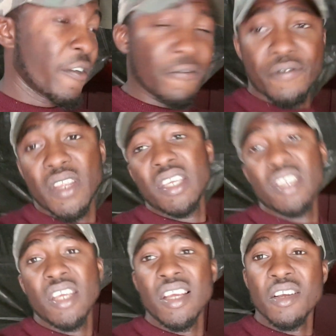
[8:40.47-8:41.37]

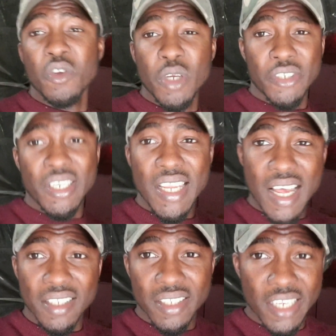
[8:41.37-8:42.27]
free question and
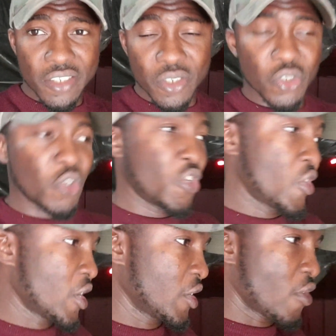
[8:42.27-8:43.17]
answer sessions. So you're
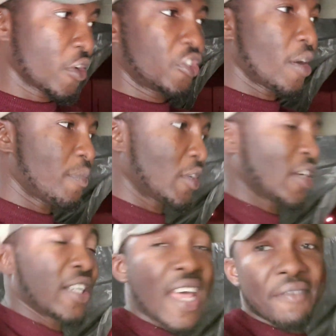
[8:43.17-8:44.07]
gonna go jump on
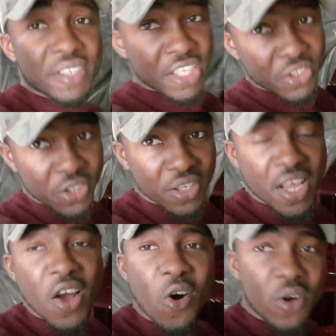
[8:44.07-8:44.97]
a live session
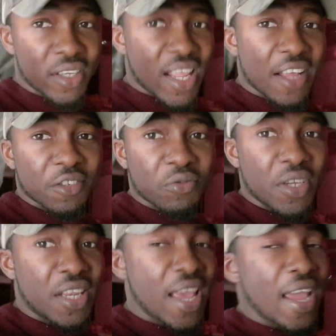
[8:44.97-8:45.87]
or a live
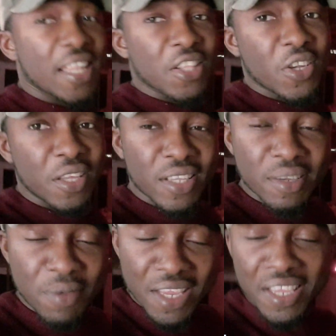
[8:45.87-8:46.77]
stream, and he's gonna
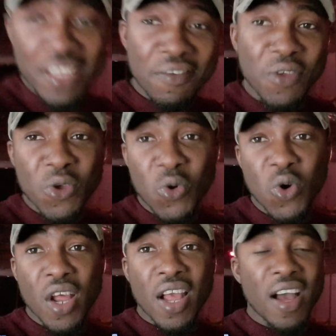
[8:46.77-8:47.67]
be giving
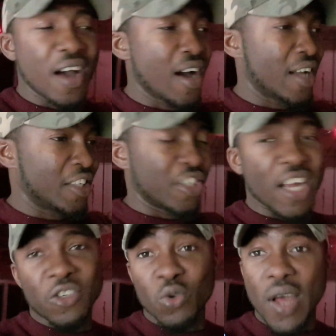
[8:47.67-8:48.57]
you the
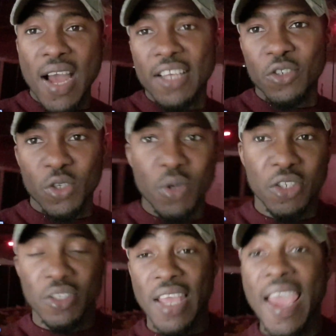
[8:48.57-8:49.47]
chance to ask your
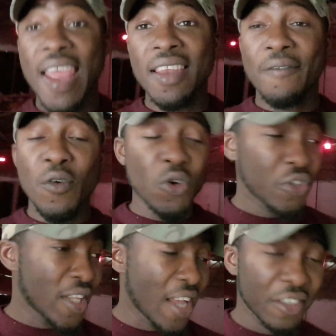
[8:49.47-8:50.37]
question. And the
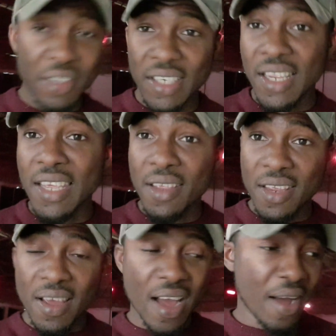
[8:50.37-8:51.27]
first live stream he